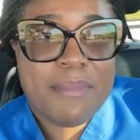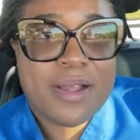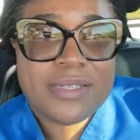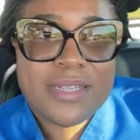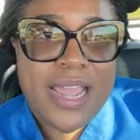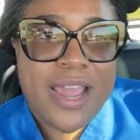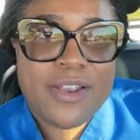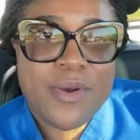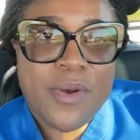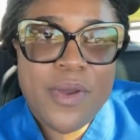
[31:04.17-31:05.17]
But yeah,
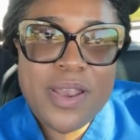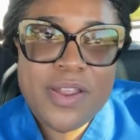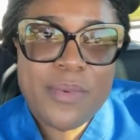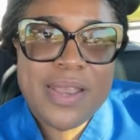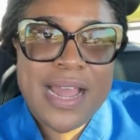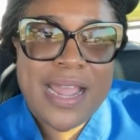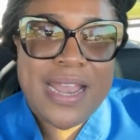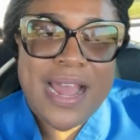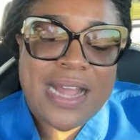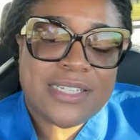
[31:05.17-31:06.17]
don't go in there with that
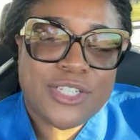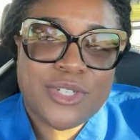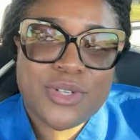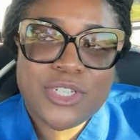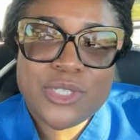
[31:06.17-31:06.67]
kind of attitude.